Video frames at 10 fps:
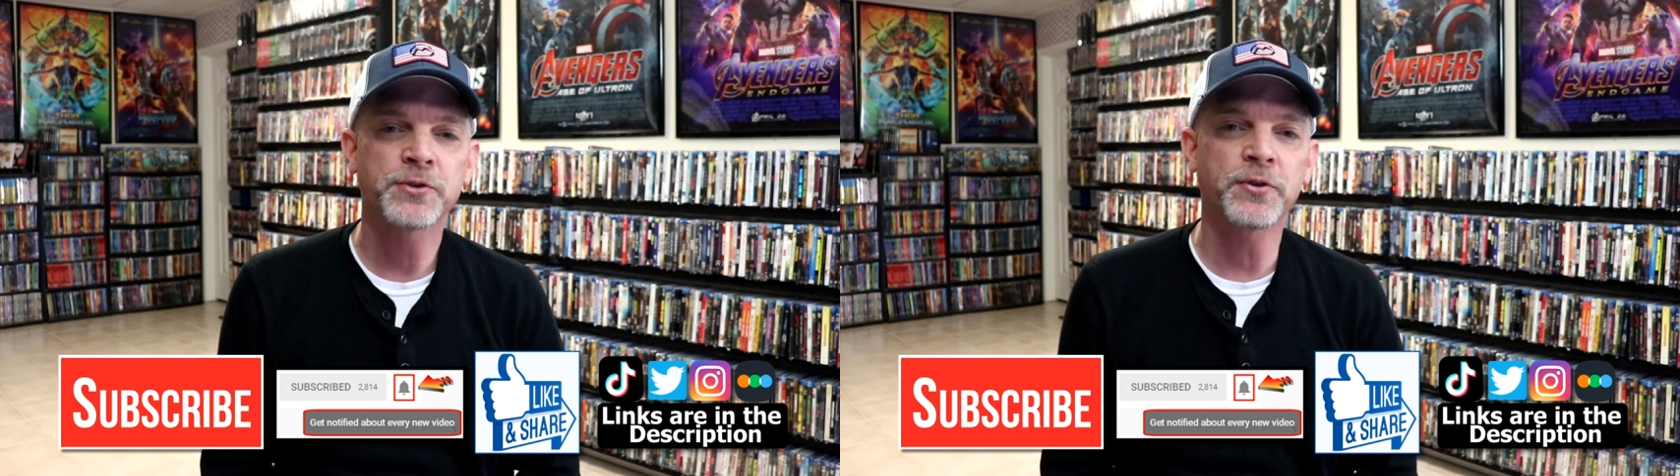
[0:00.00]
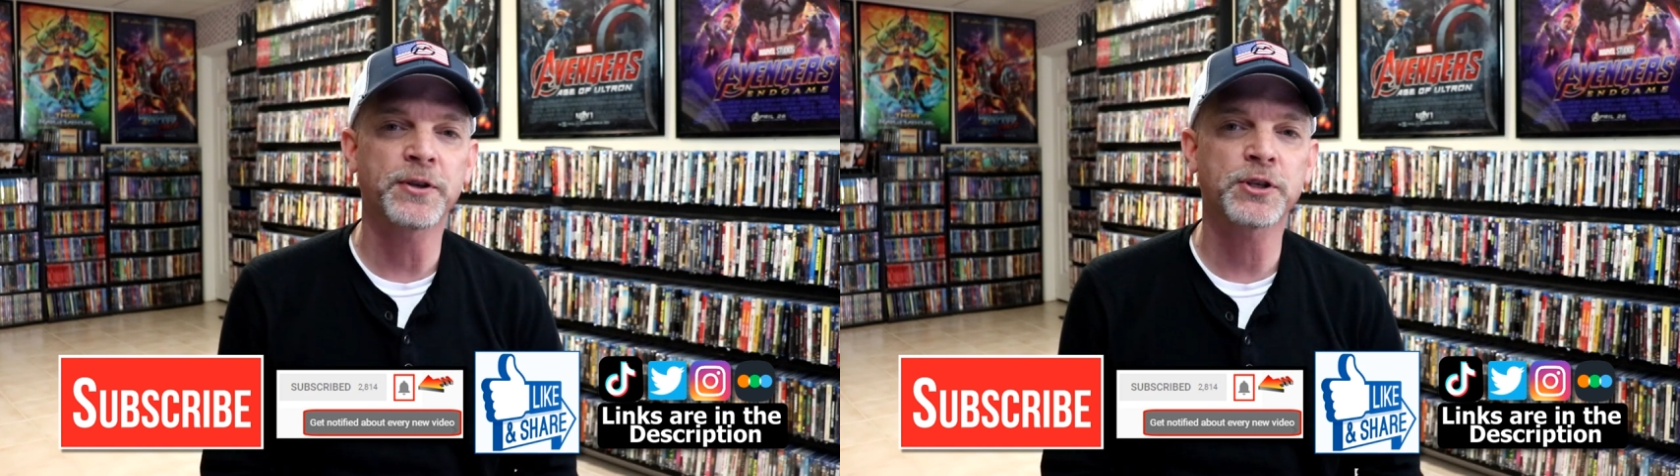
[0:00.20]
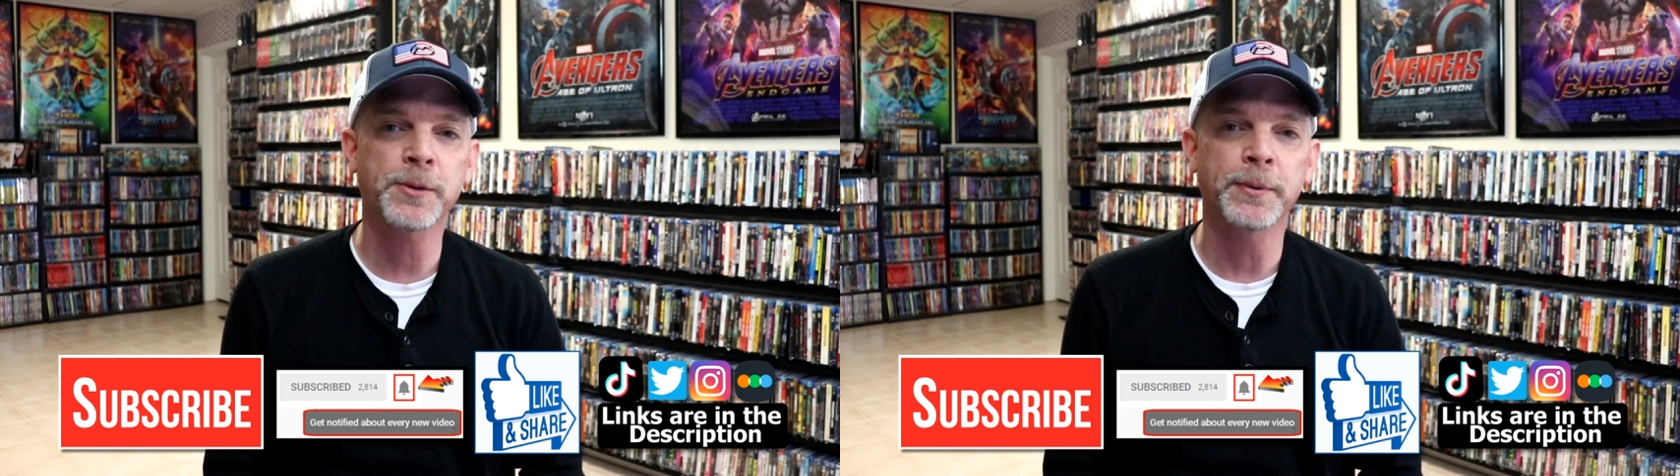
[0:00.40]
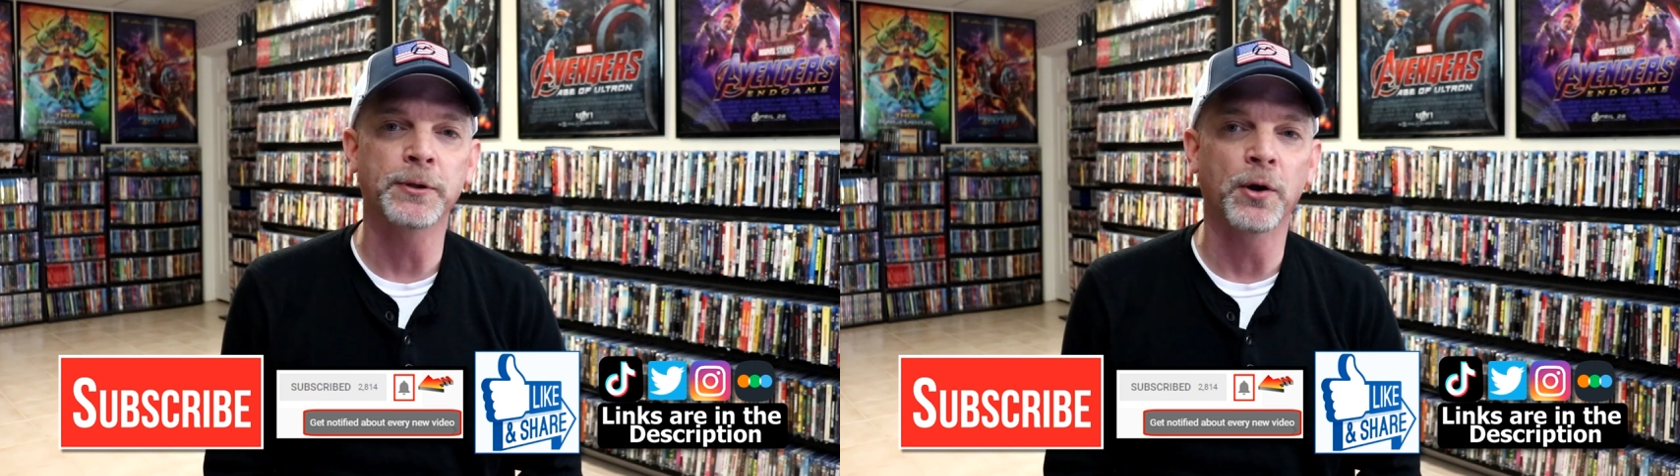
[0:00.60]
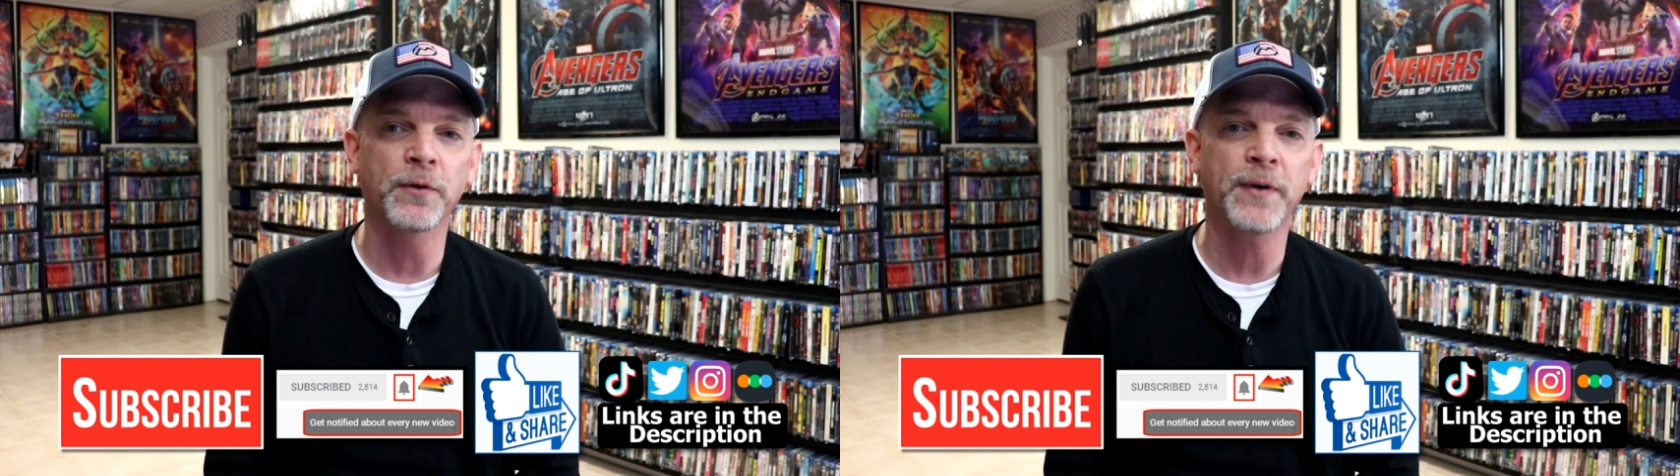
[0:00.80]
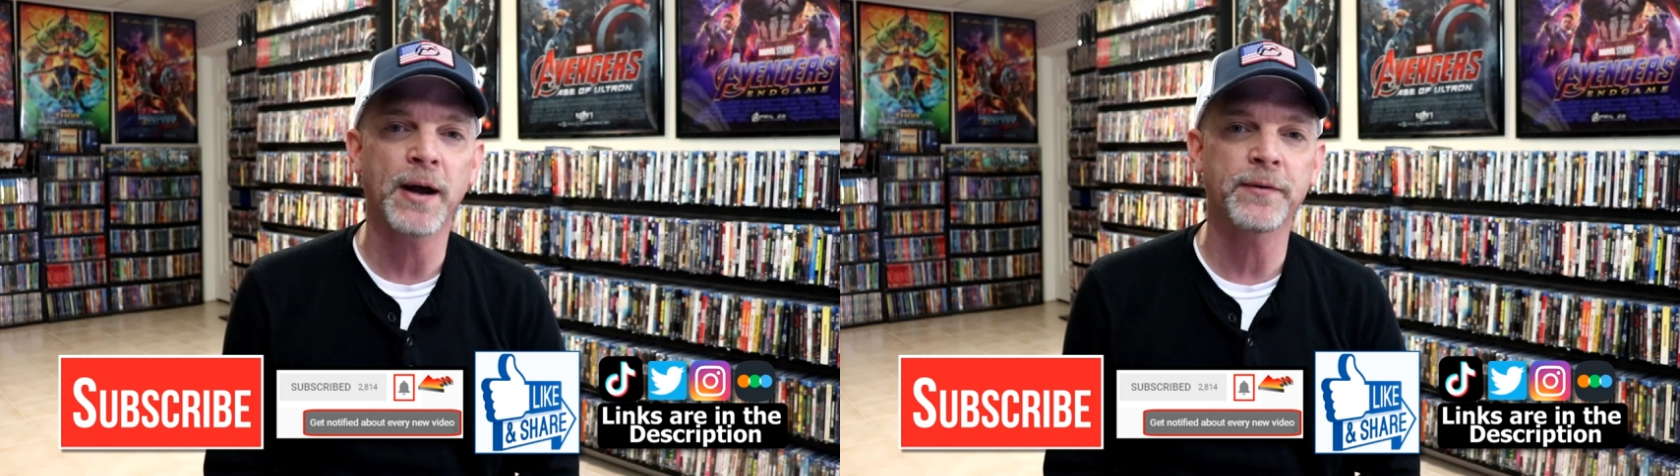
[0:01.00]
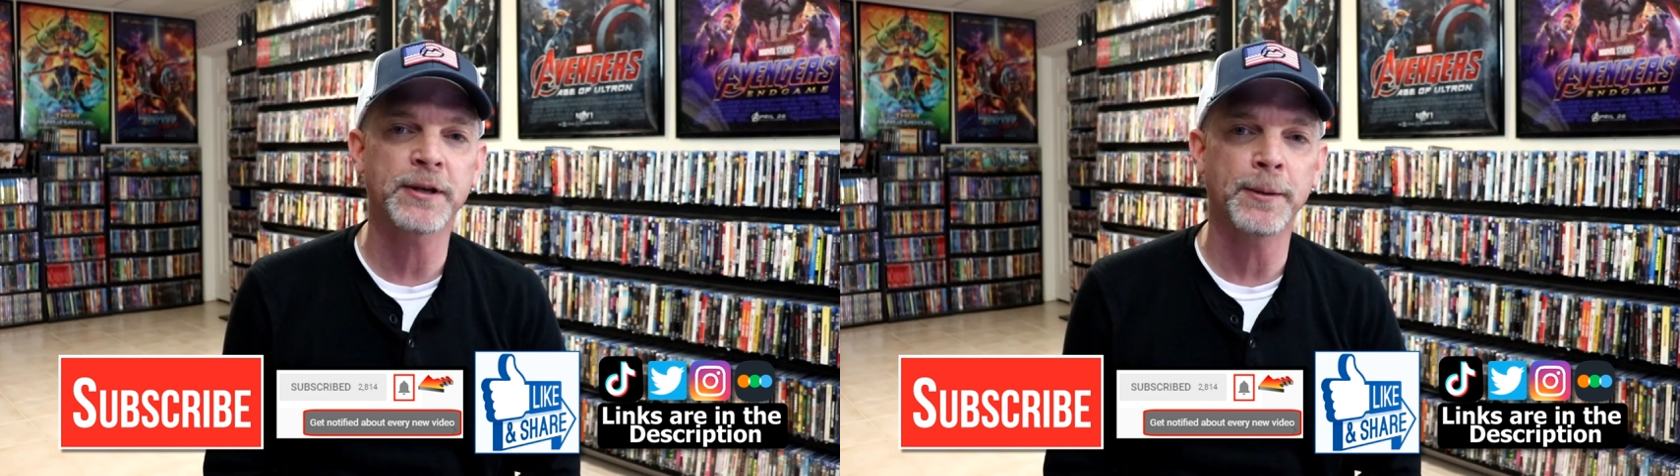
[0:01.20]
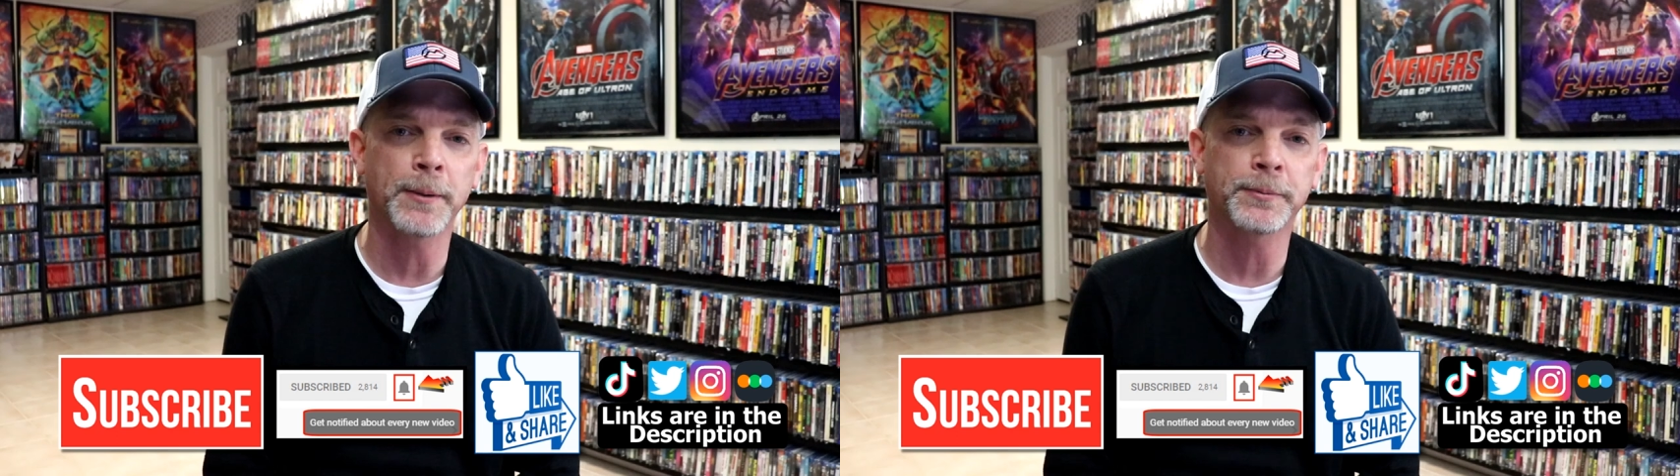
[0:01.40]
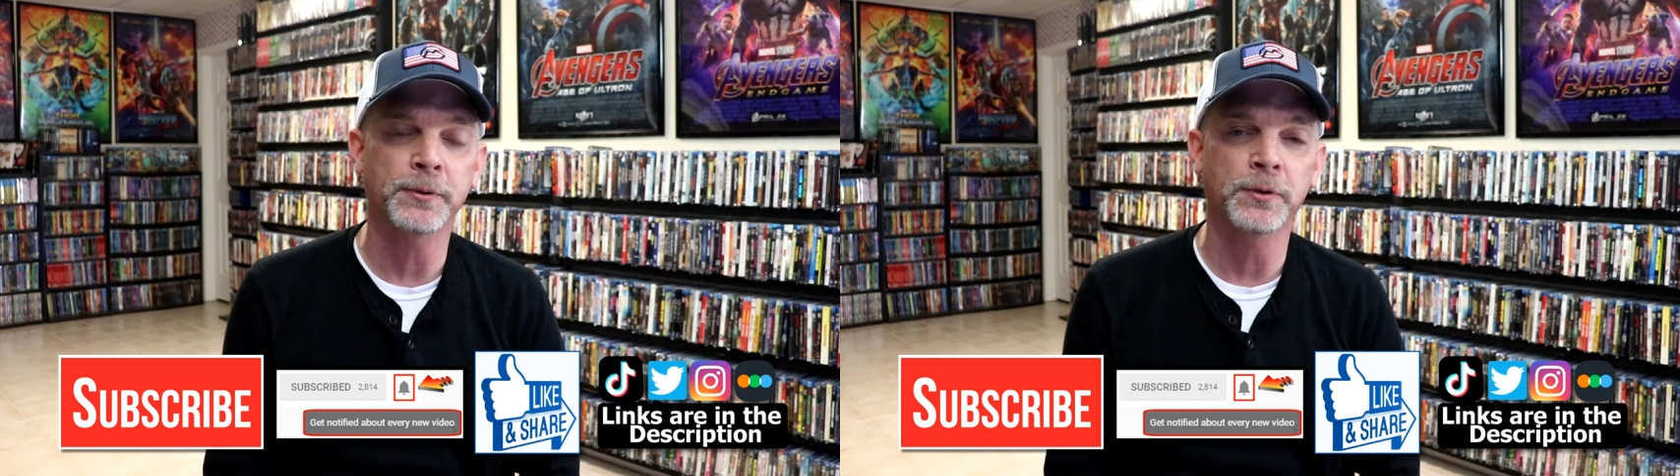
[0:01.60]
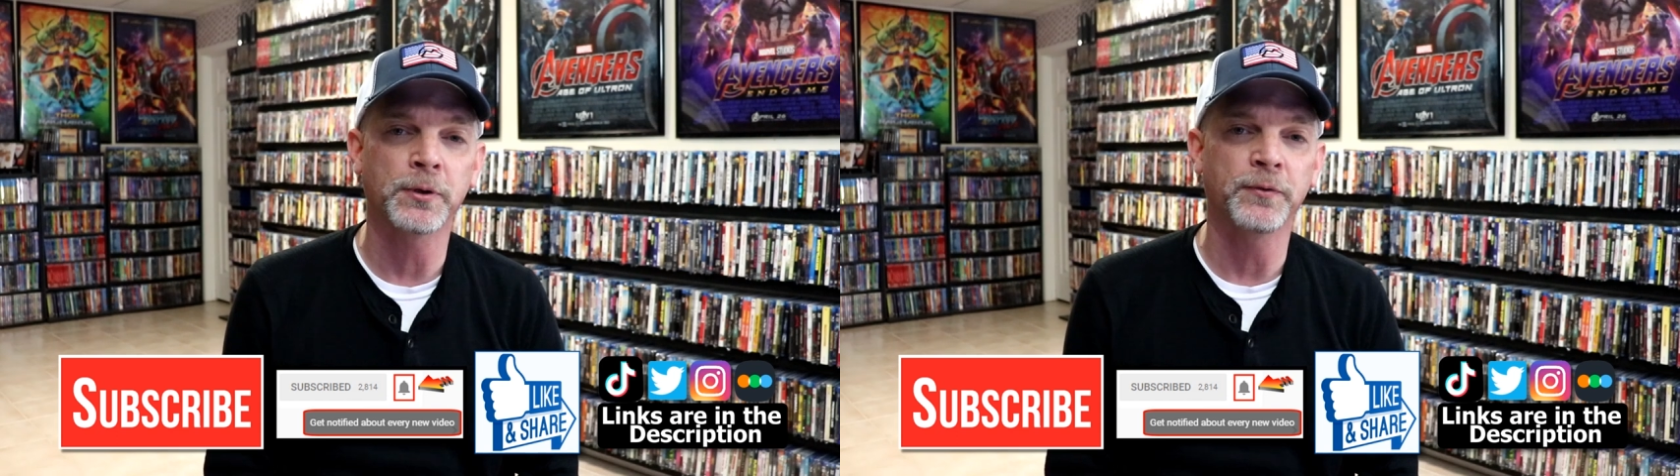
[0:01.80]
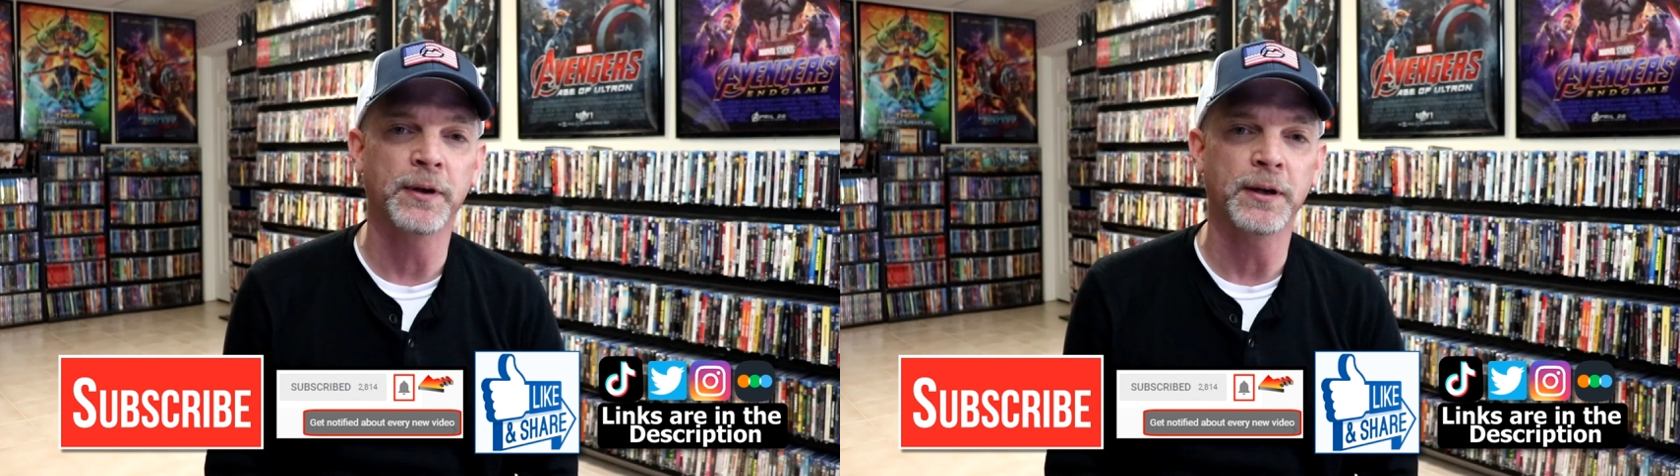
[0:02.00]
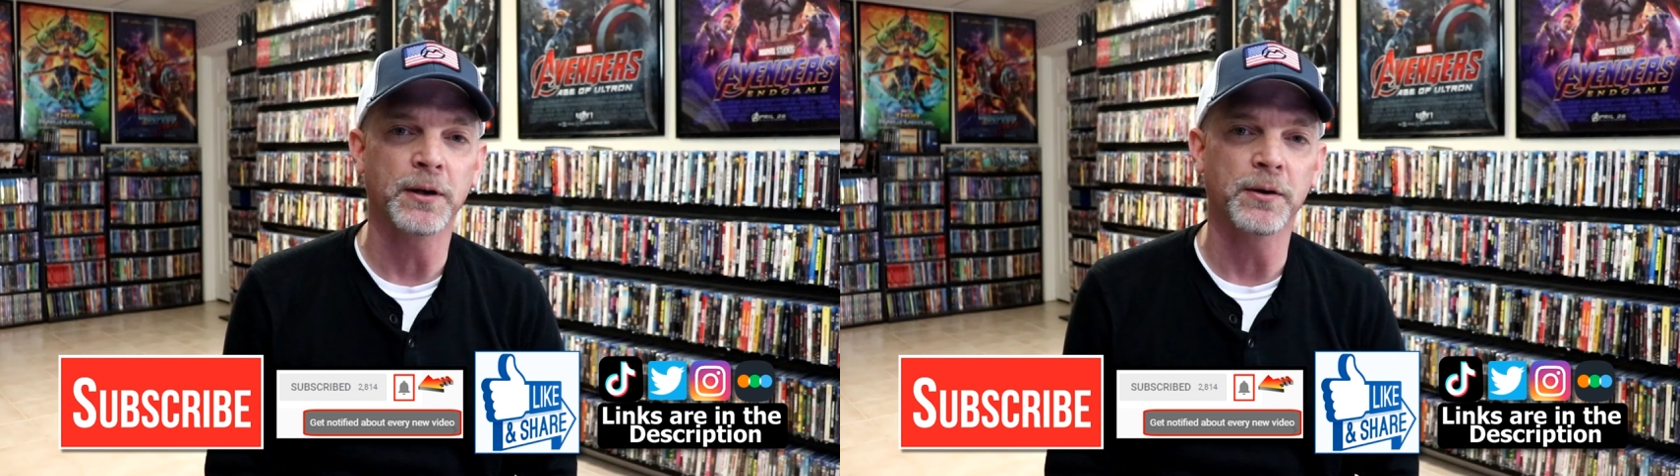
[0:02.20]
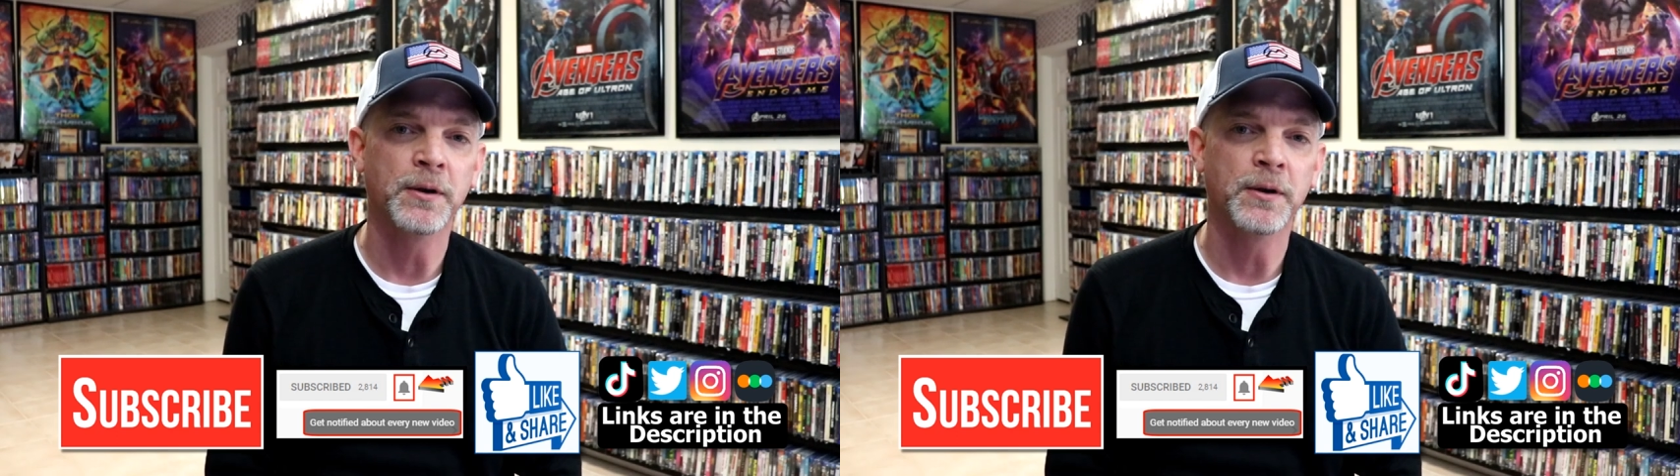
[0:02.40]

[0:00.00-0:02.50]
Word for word: so that you can be notified every time I upload a new video.